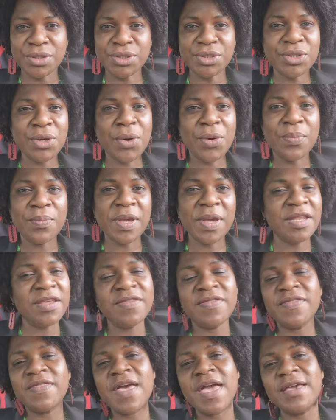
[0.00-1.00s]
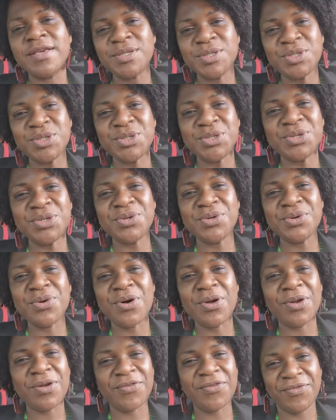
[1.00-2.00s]
so many thanks
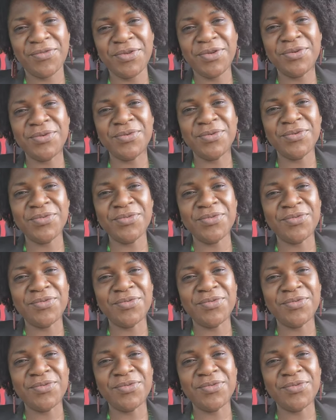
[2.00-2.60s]
to all of you